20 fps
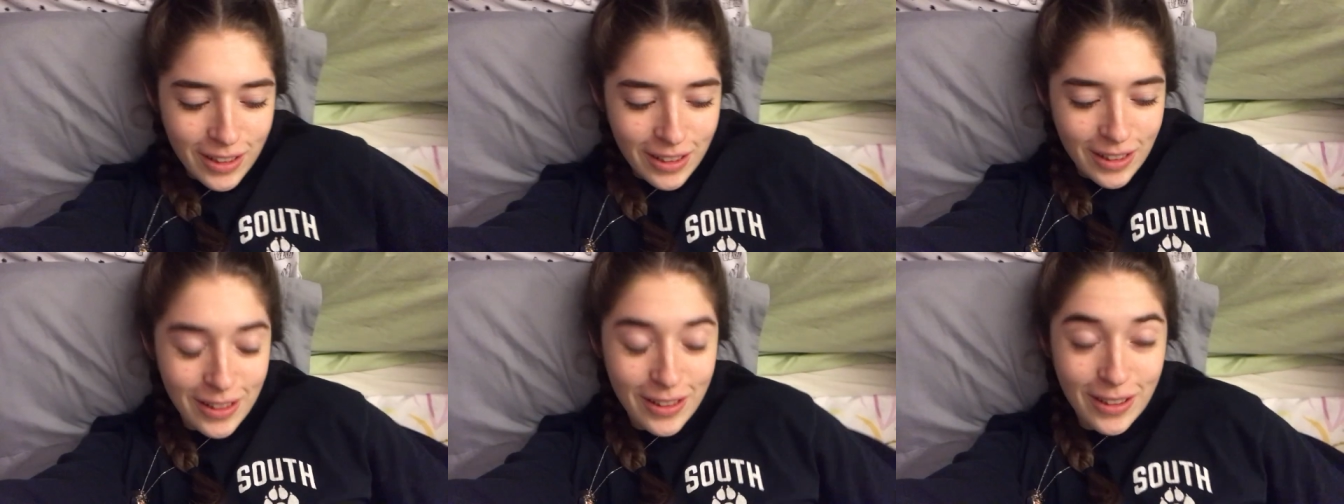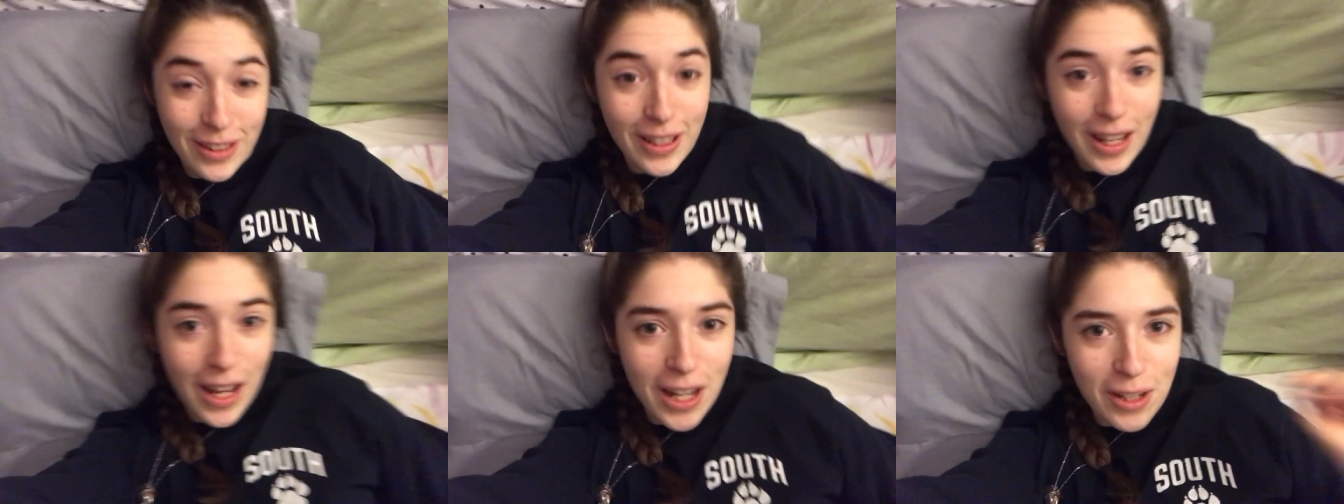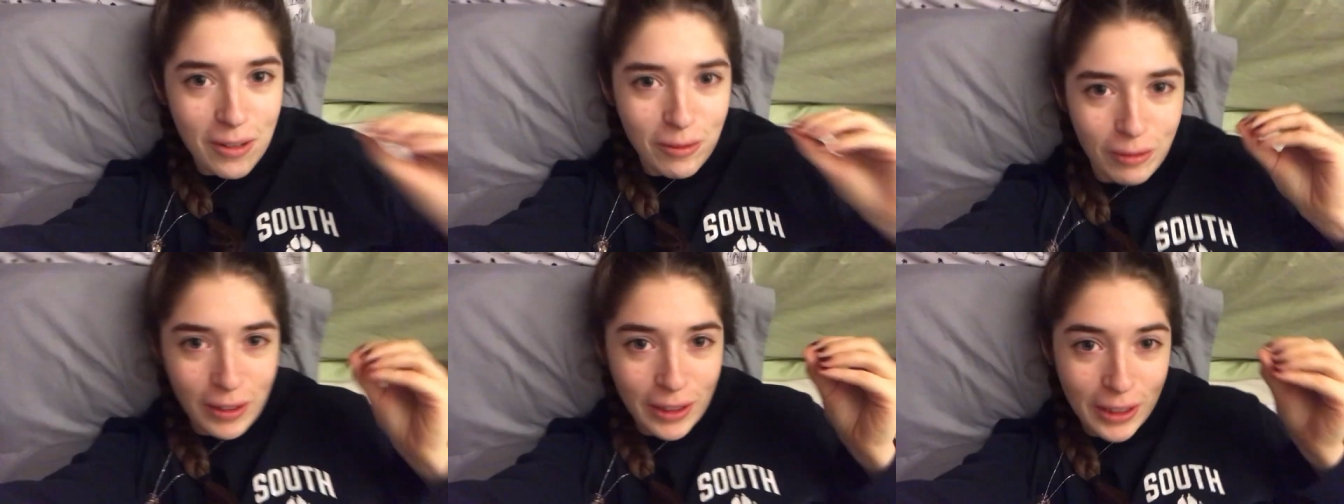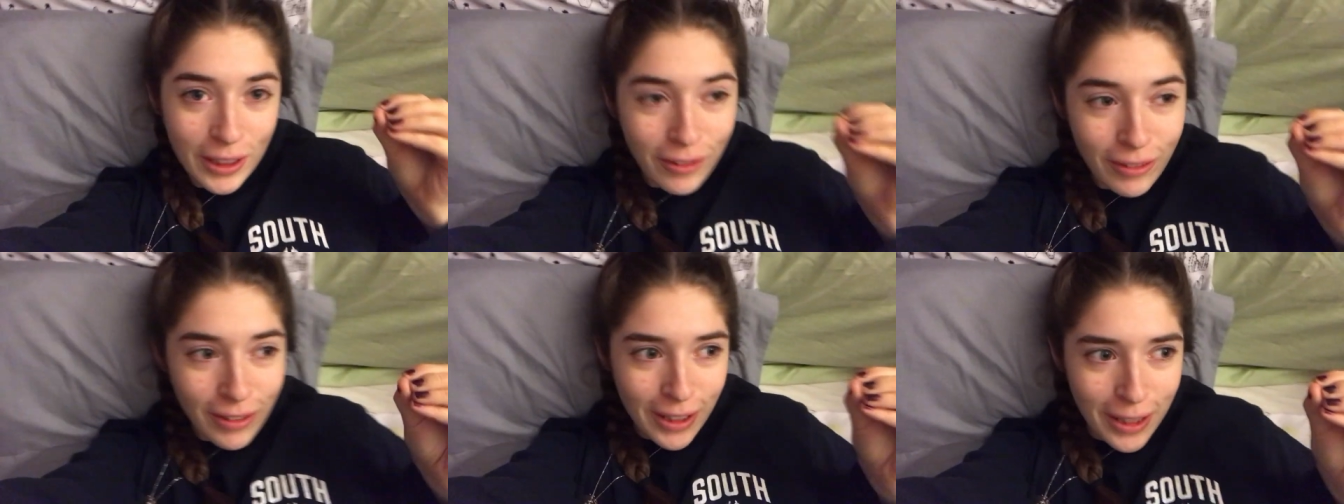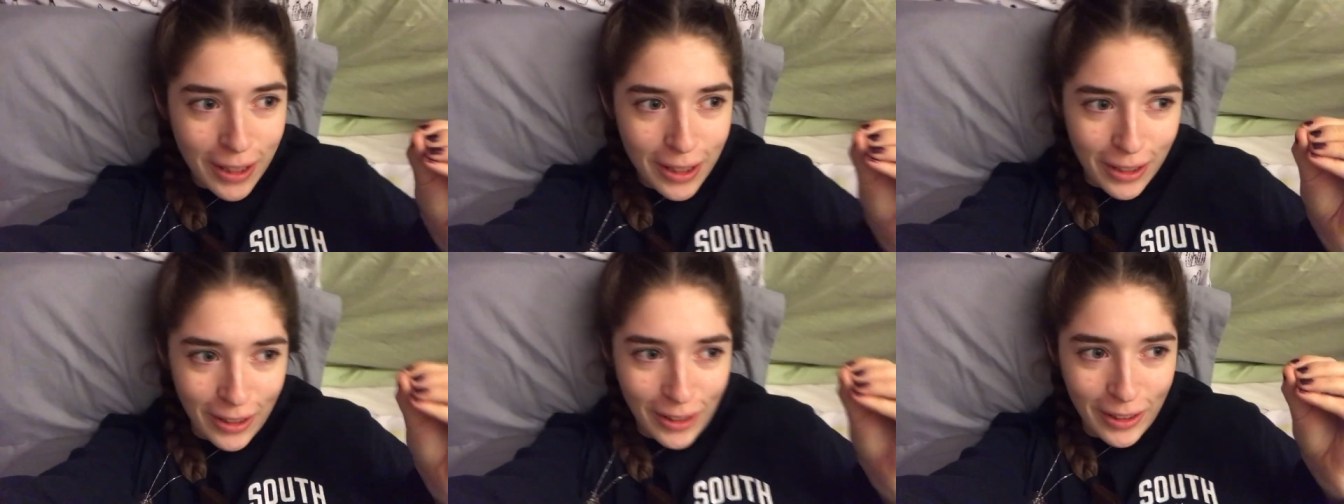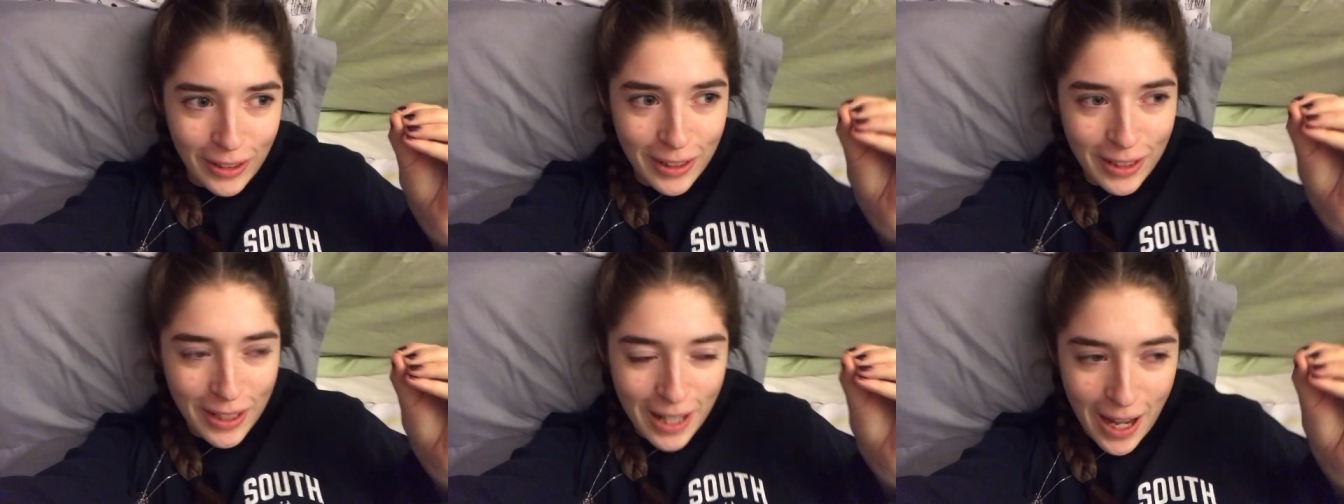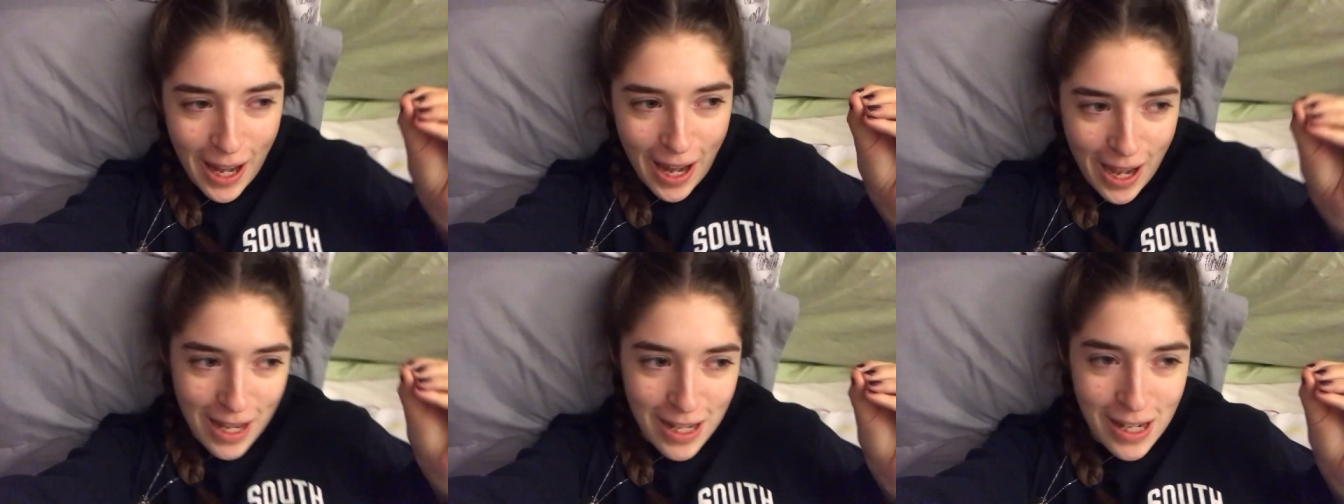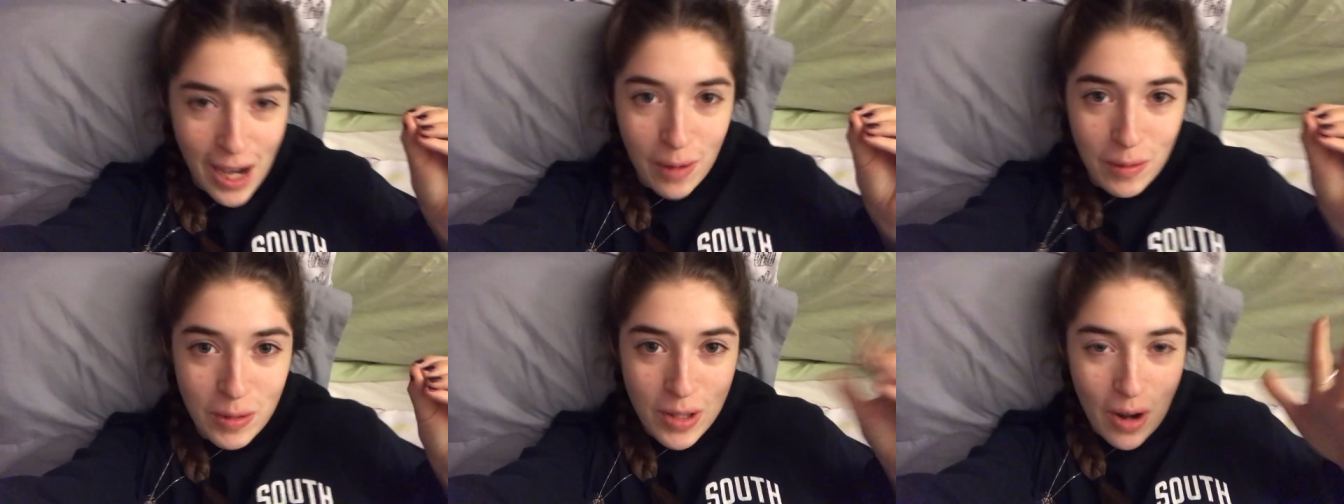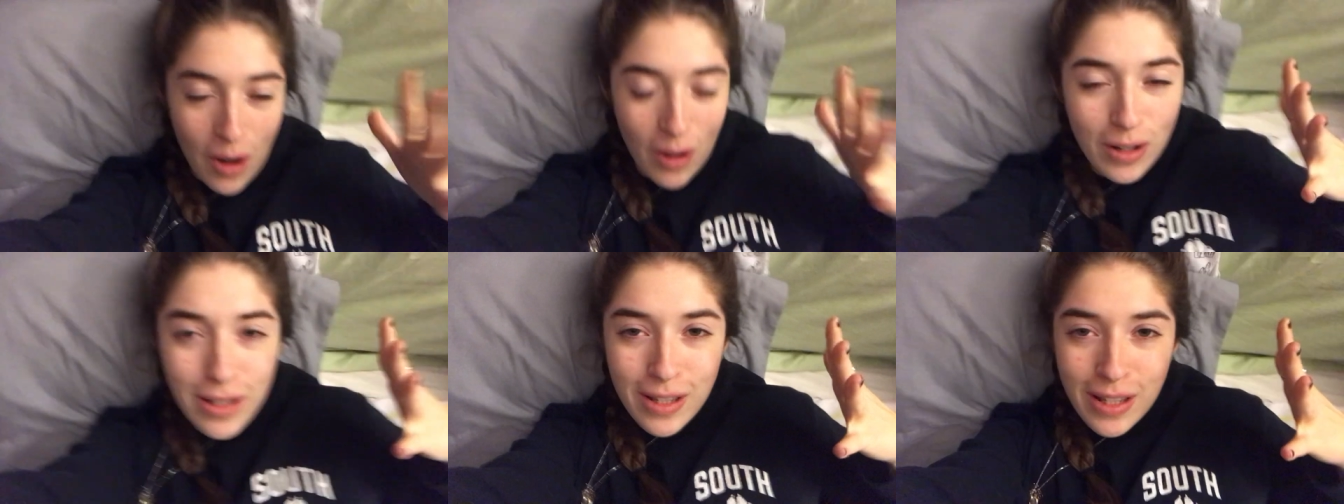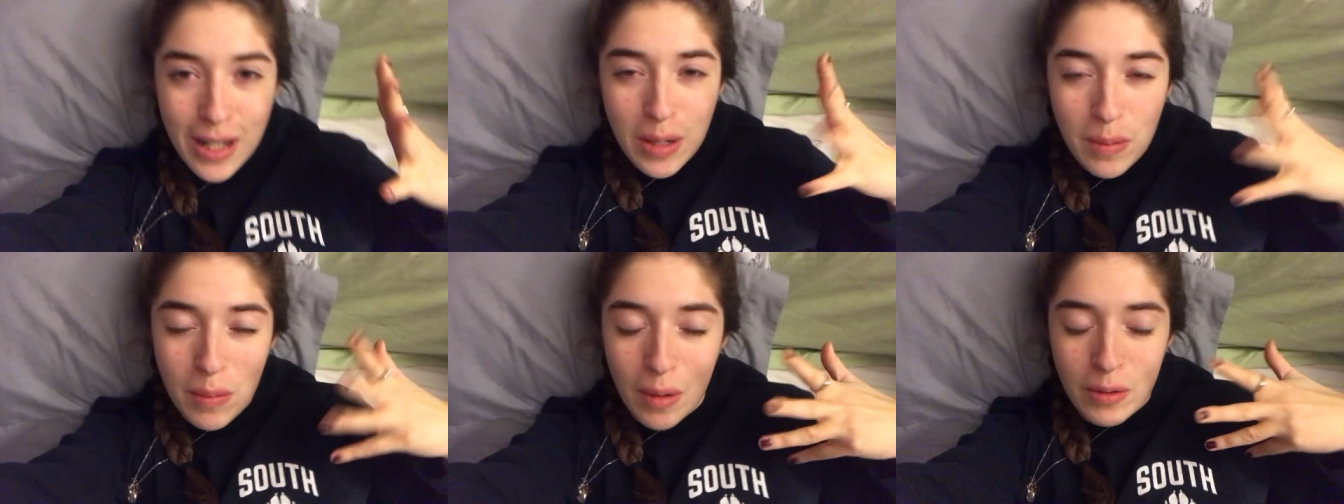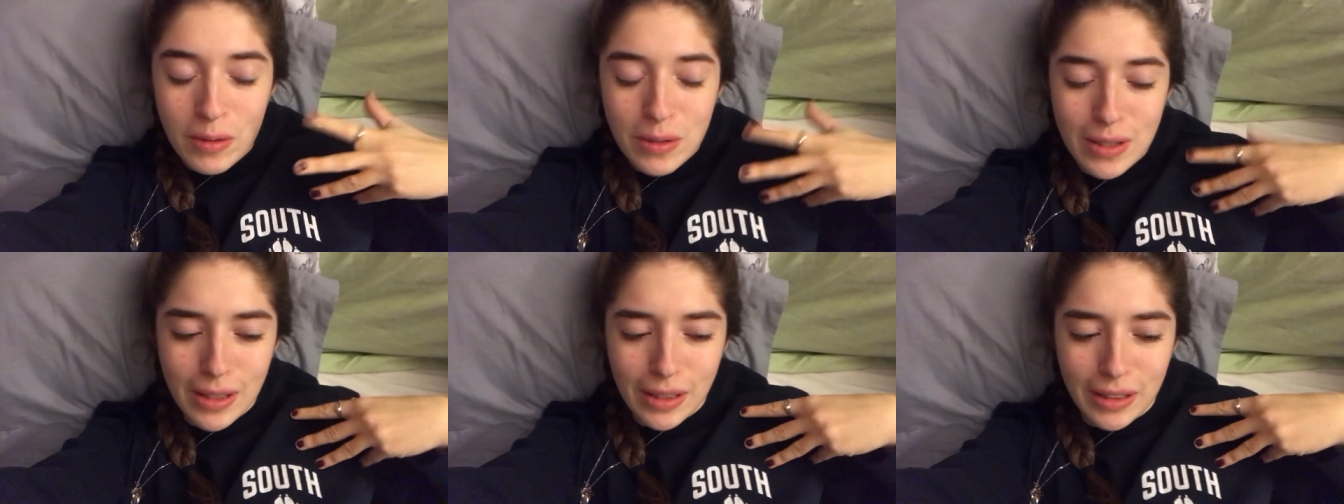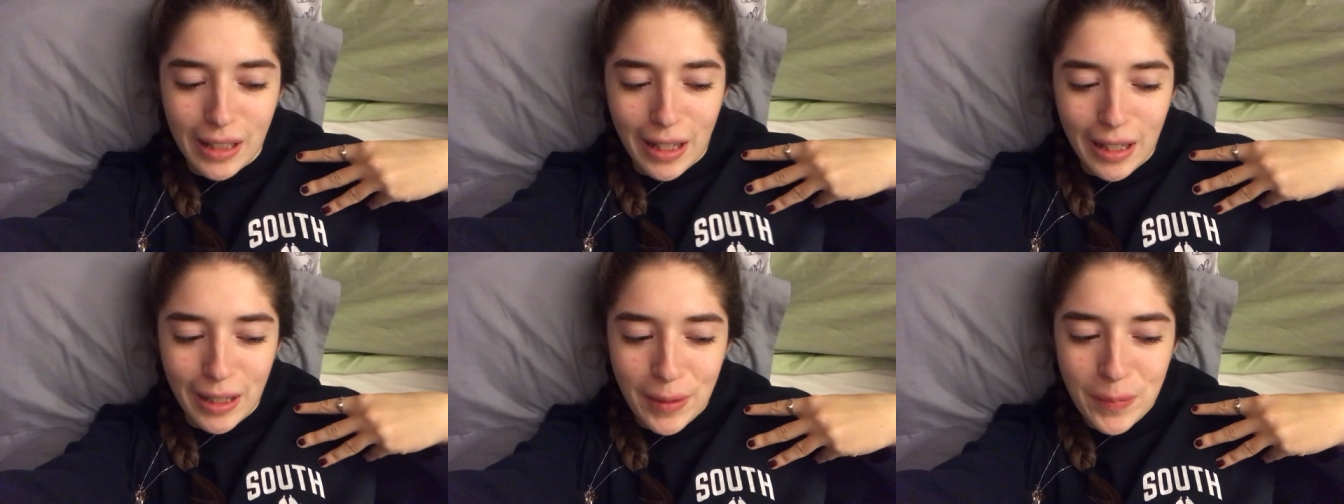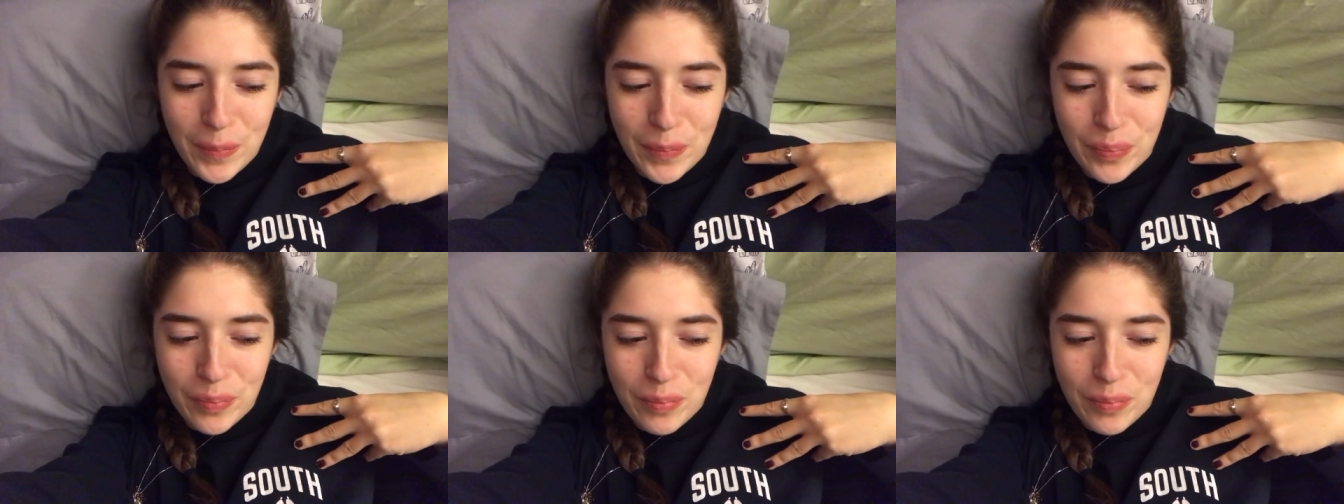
It's getting really, really good, and I was honestly about to like